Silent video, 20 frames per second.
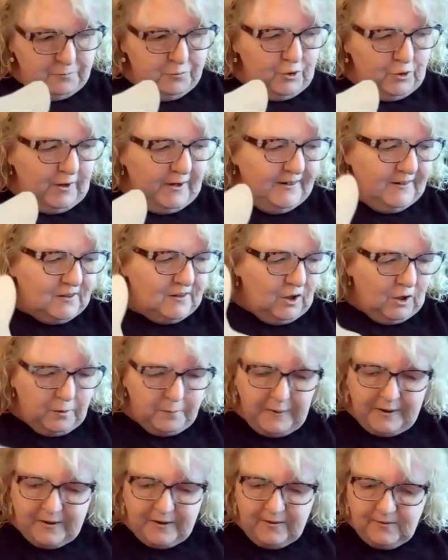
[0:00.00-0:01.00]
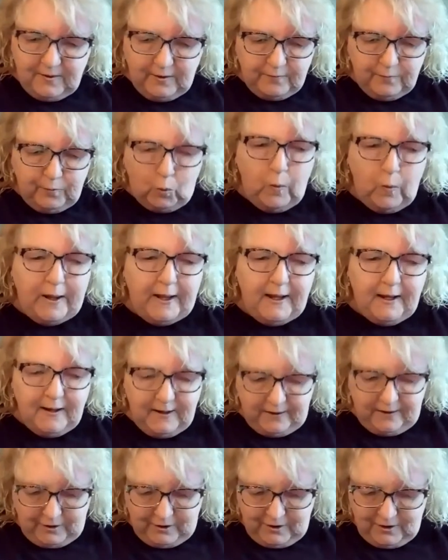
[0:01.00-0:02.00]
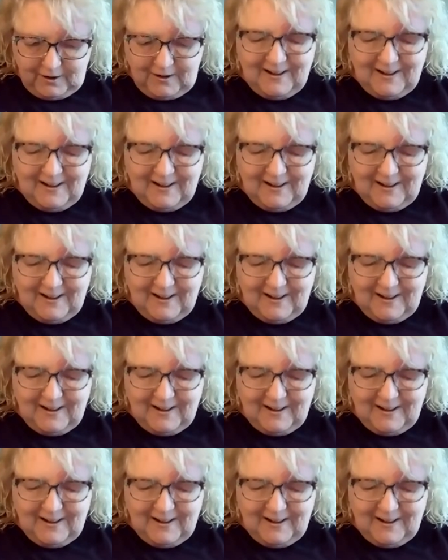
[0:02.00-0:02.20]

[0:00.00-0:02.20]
Trying to call myself awake here.